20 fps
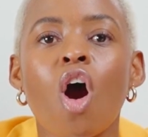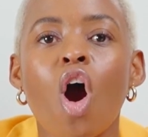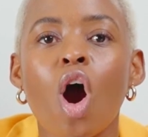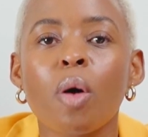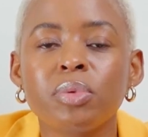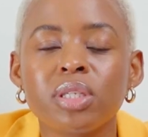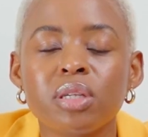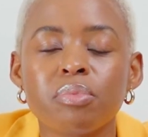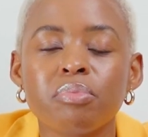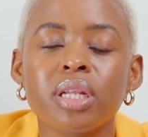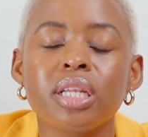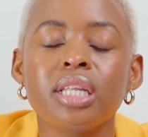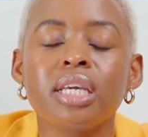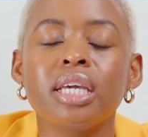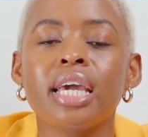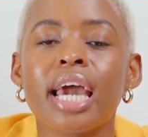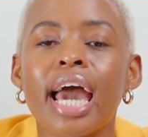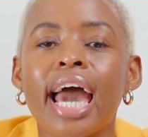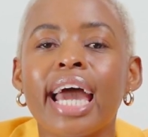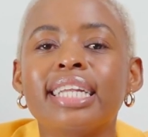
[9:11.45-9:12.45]

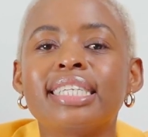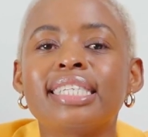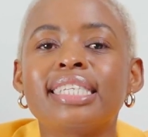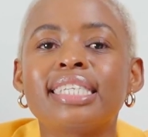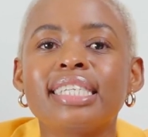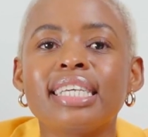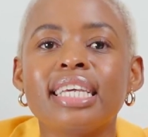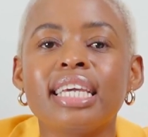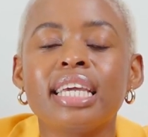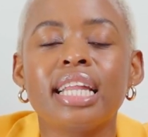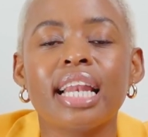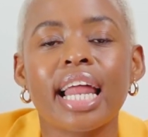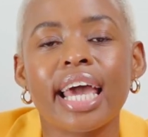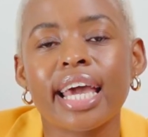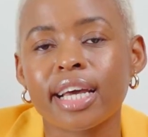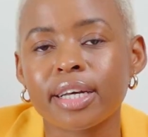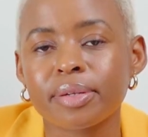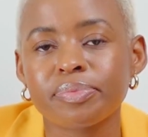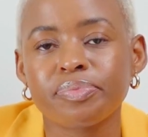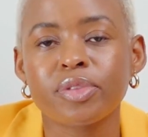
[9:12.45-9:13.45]
optimally and see
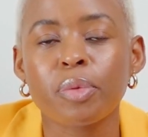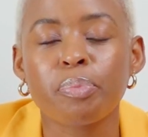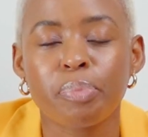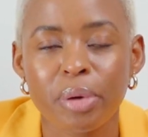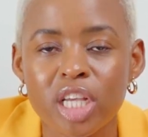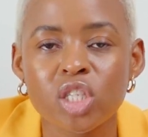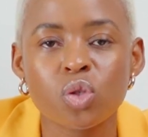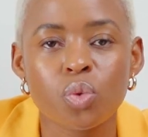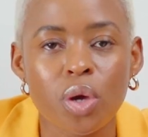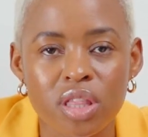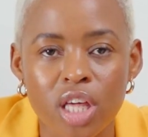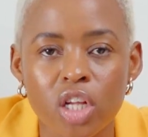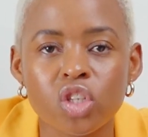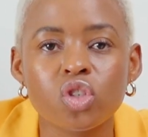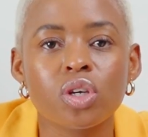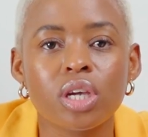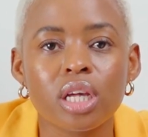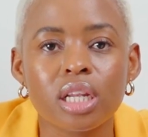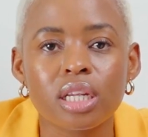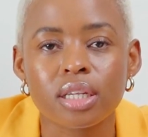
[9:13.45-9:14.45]
like the best way
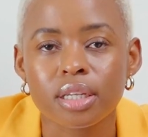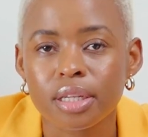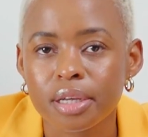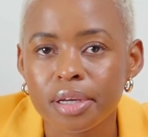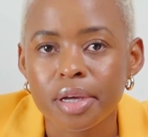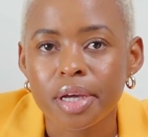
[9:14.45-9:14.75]
that you can